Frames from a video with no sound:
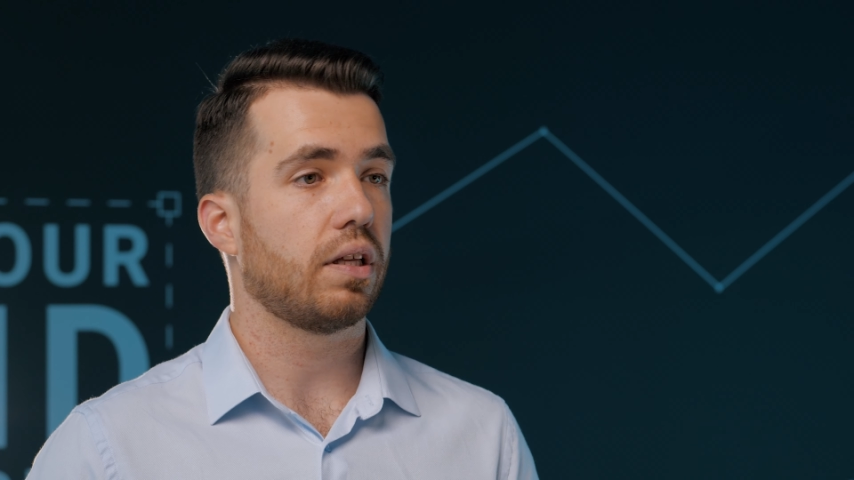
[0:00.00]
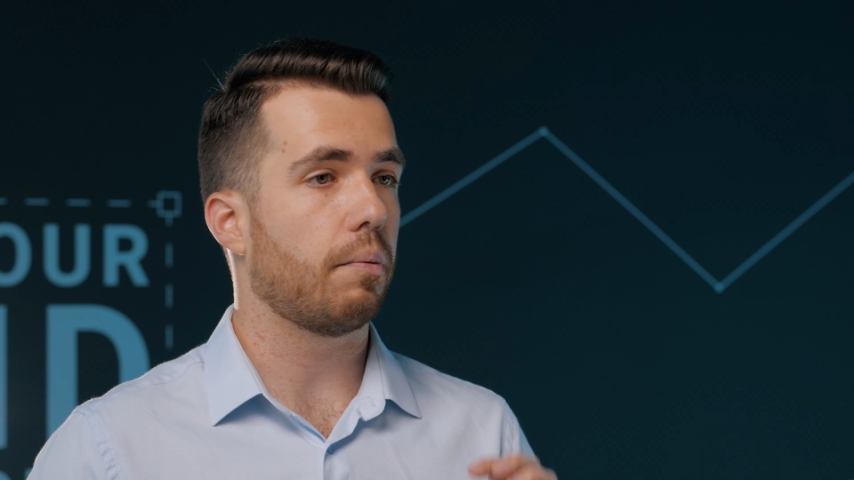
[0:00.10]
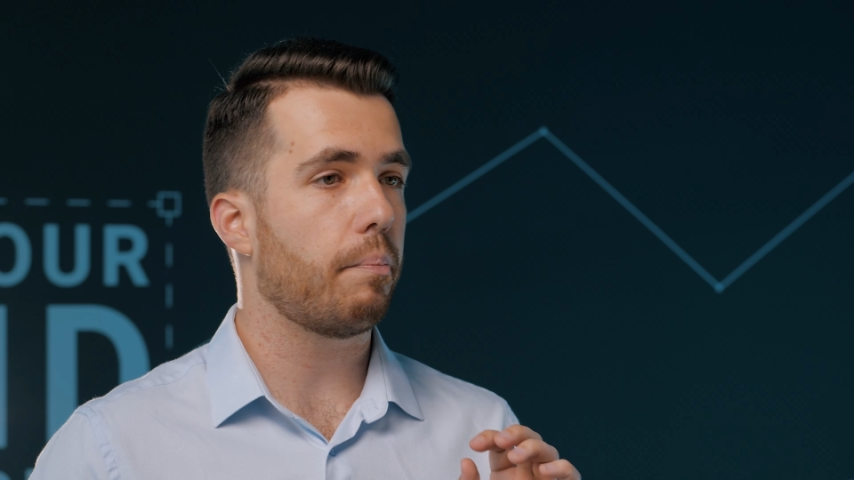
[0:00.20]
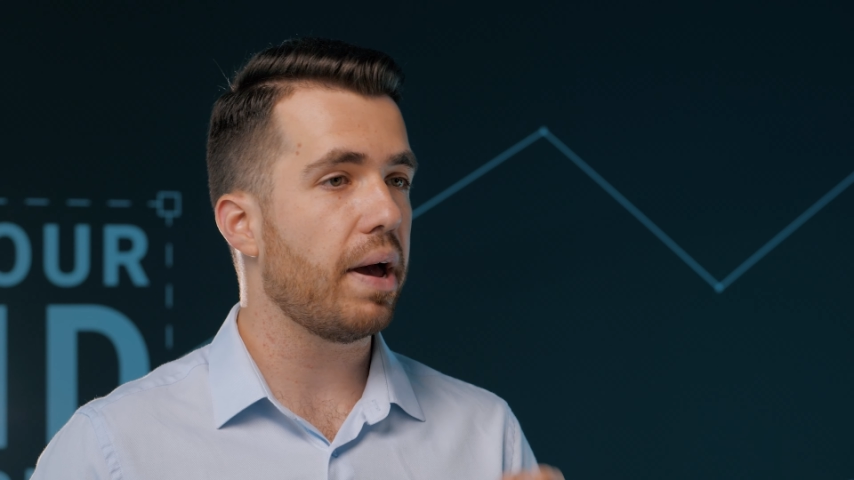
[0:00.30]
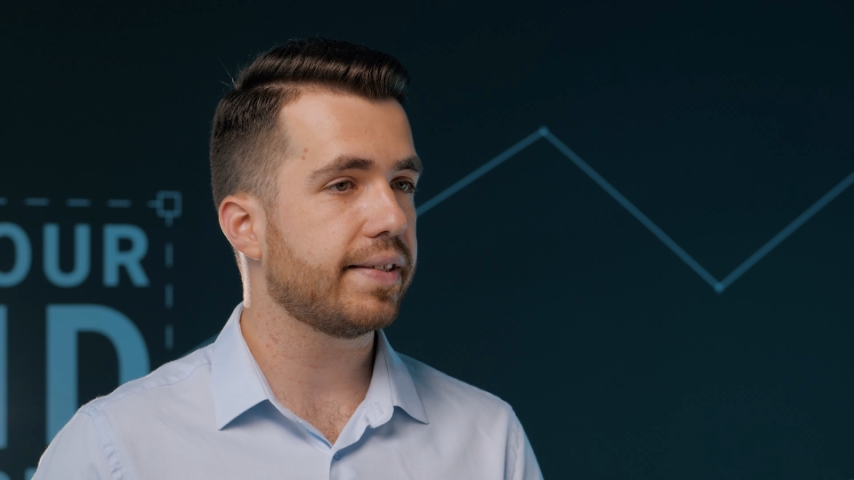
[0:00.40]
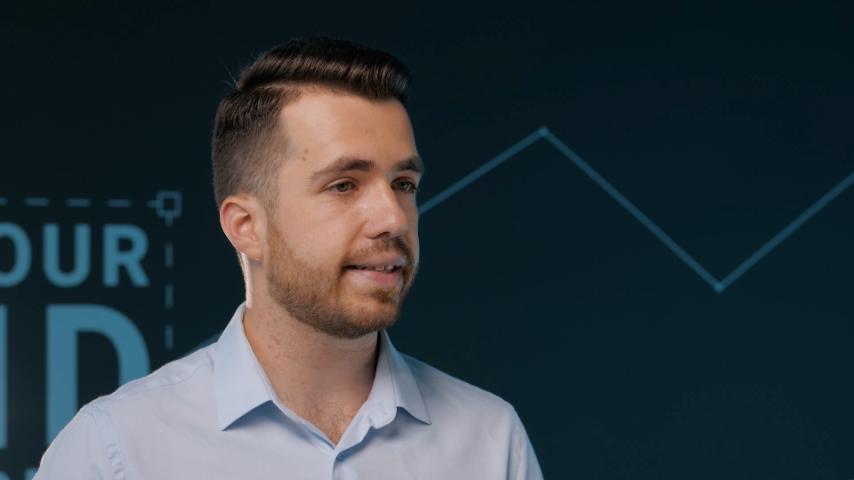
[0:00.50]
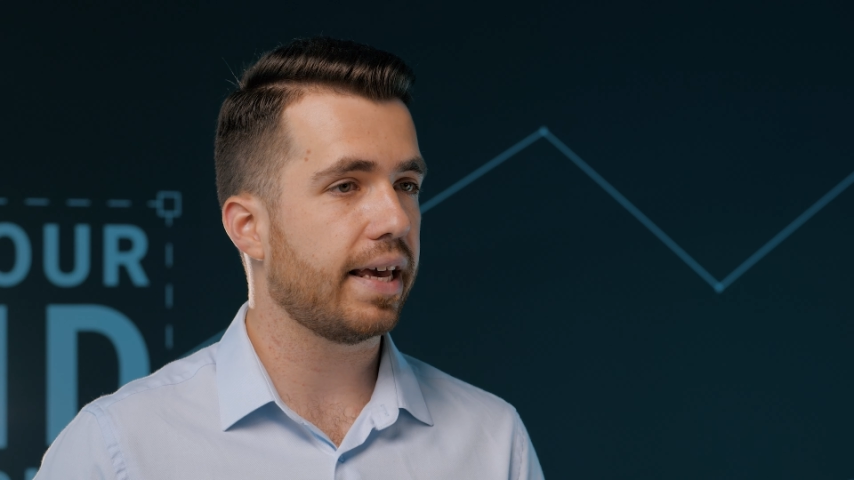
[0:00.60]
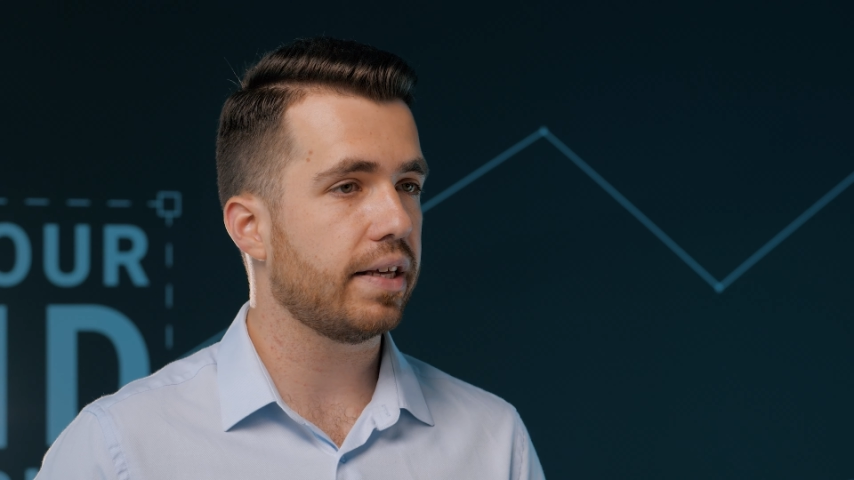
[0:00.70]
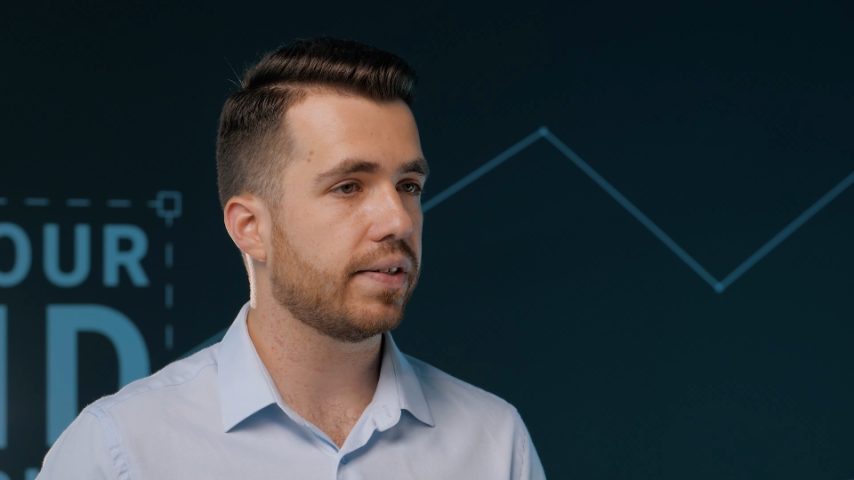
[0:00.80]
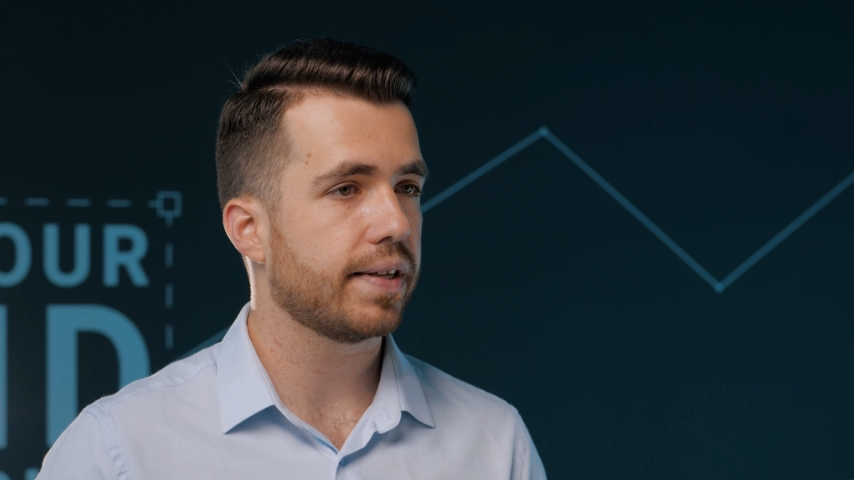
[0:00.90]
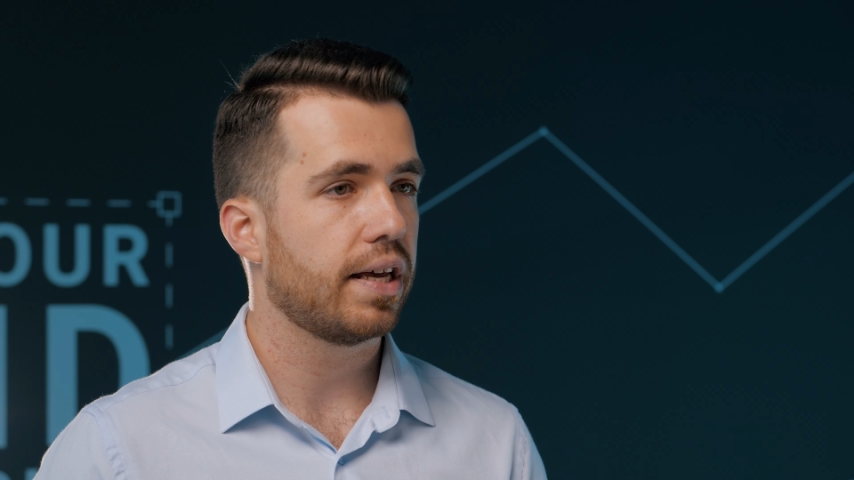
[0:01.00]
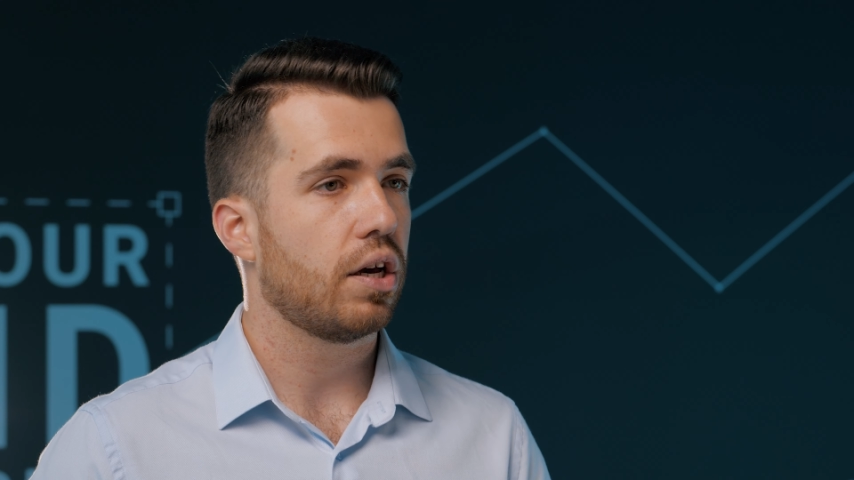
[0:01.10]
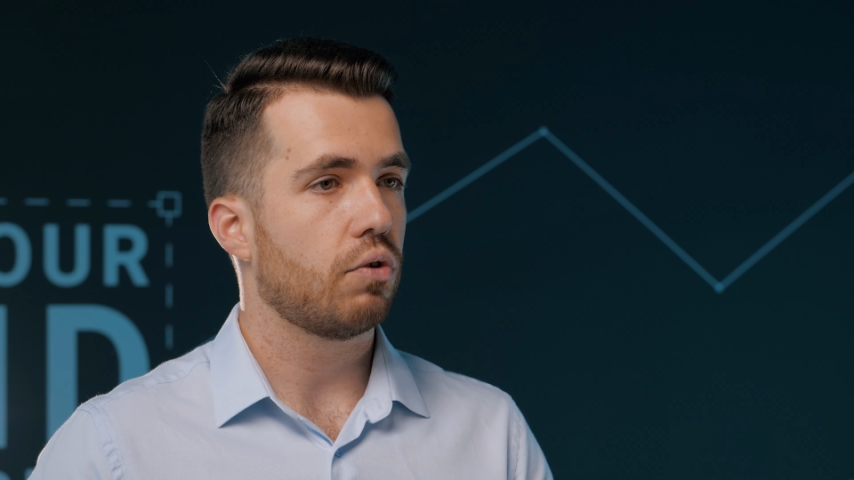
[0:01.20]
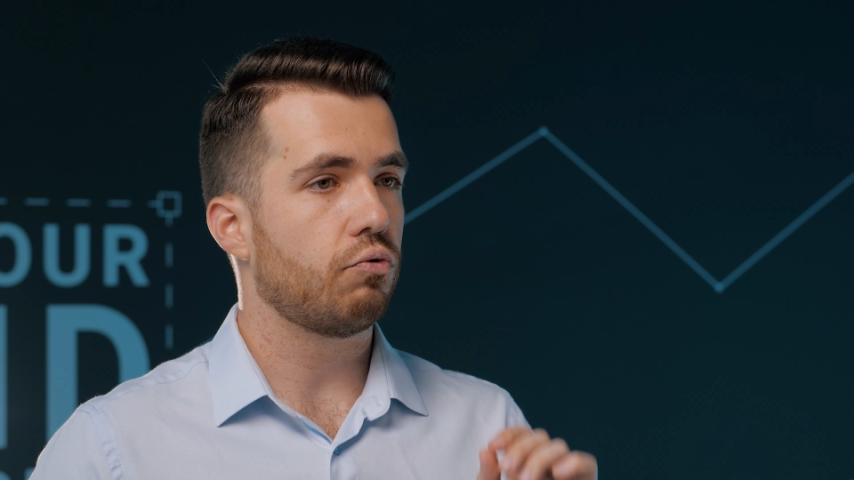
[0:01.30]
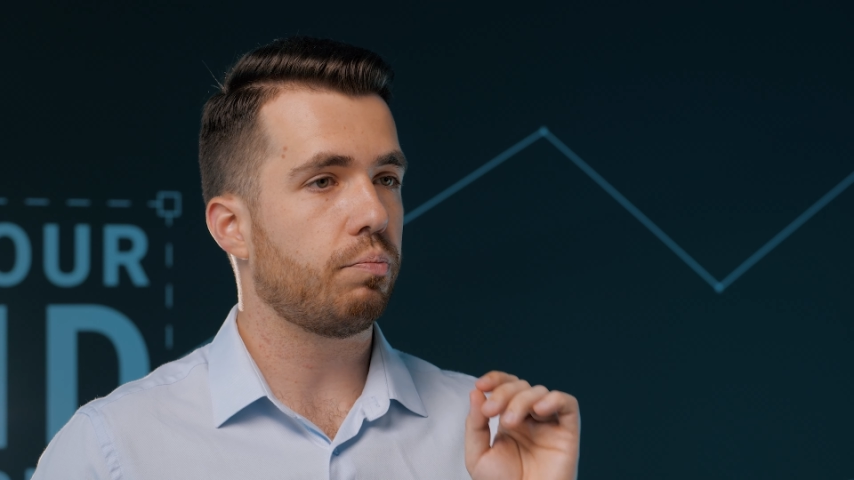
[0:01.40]
The best case
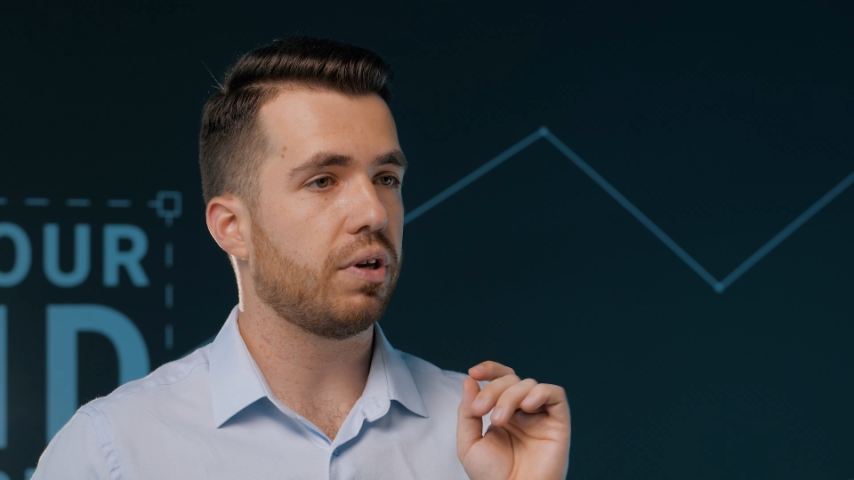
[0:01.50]
would